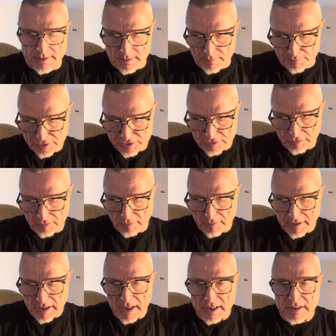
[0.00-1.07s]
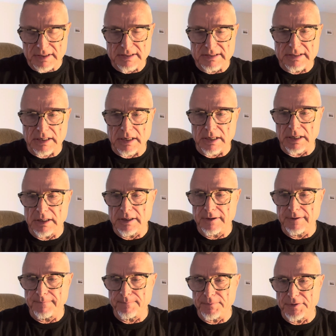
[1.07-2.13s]
presumably the other side,
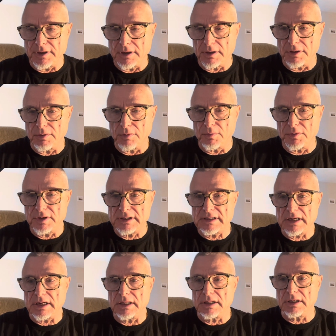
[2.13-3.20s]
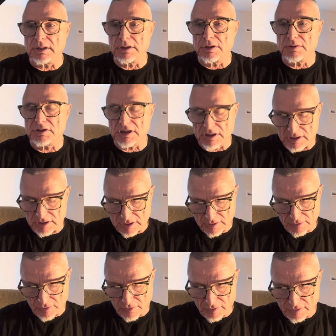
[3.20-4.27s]
the side that loses
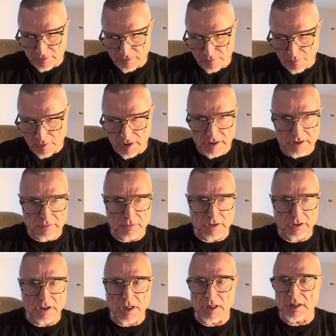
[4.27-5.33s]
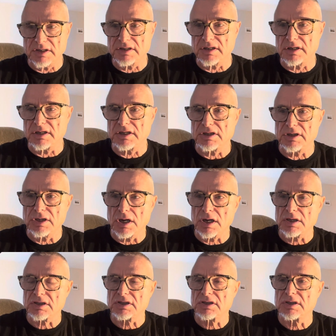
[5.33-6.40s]
or is willing to acknowledge that it's
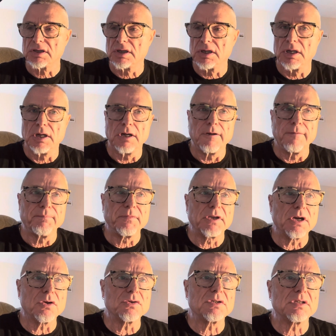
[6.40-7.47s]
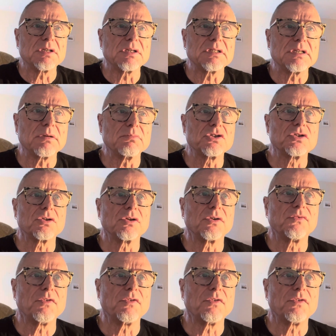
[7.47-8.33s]
lost, goes into some sort of